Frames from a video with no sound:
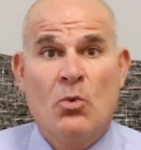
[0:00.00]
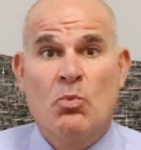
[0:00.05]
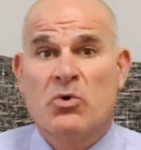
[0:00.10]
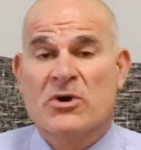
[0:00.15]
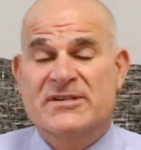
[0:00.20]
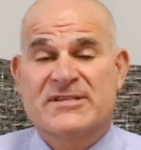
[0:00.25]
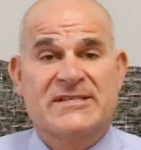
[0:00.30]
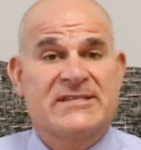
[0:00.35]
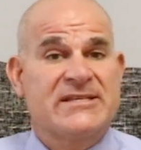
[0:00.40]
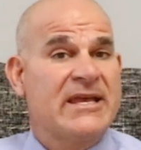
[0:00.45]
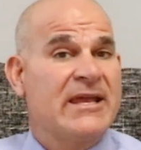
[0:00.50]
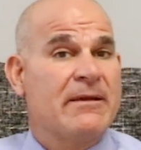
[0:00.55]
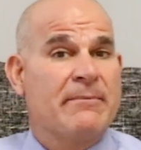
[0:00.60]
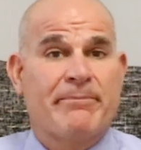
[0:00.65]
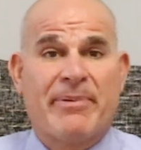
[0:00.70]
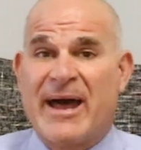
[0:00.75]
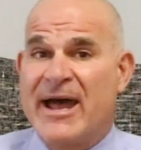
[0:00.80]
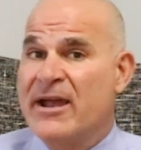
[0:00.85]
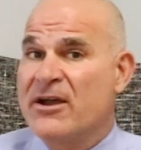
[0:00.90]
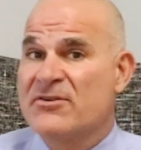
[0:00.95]
We're seeing
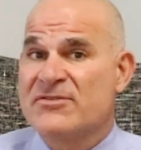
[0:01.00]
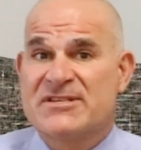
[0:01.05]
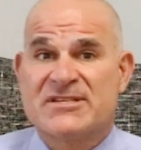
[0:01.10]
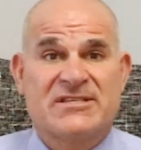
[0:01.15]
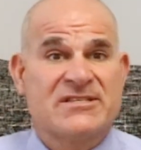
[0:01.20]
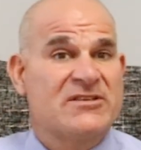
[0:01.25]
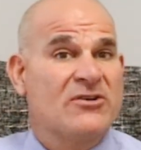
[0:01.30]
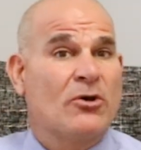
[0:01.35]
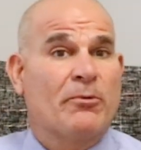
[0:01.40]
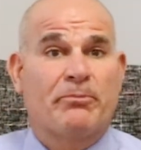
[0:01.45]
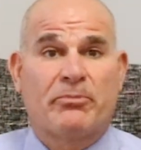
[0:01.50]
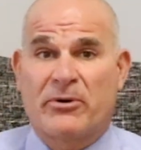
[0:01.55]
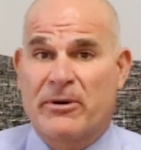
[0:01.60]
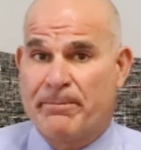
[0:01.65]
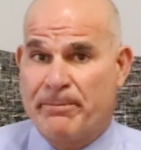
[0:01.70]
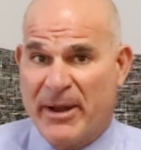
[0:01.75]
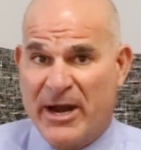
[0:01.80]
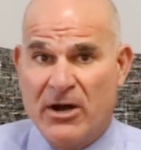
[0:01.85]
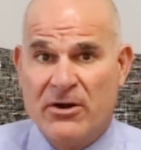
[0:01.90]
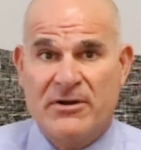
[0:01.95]
buyers still
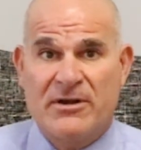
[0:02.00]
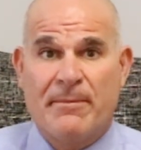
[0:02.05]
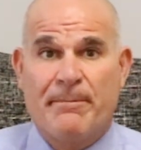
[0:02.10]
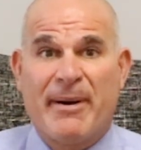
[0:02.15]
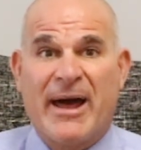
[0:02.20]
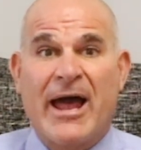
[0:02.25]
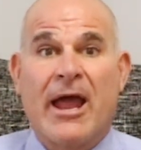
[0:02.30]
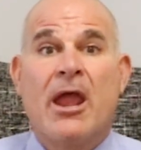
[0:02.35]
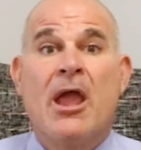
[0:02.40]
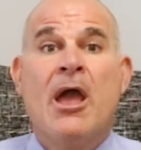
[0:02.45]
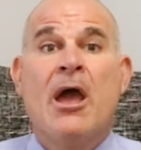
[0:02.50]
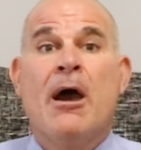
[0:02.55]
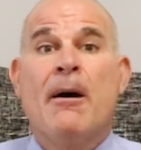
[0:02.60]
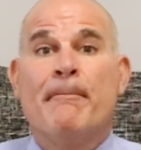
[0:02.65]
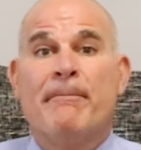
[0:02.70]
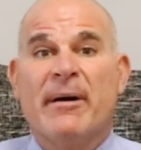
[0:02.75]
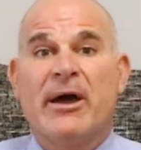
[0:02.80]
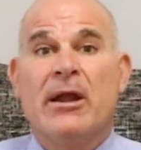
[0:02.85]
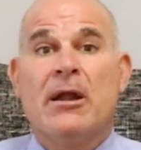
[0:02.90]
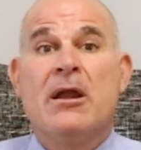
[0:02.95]
prepared to buy,
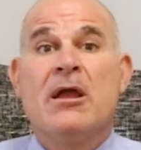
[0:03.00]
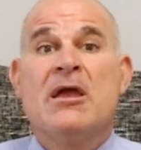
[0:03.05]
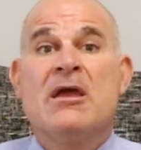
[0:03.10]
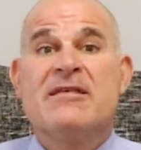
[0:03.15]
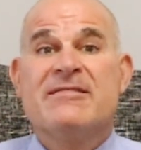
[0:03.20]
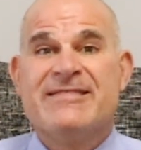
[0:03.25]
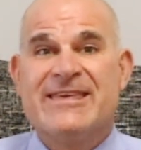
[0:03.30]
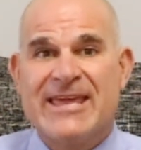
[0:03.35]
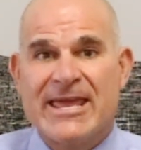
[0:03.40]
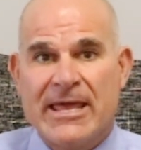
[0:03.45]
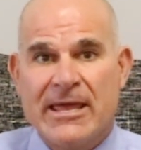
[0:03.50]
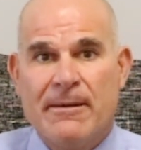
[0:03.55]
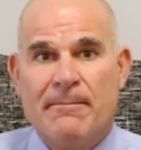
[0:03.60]
but the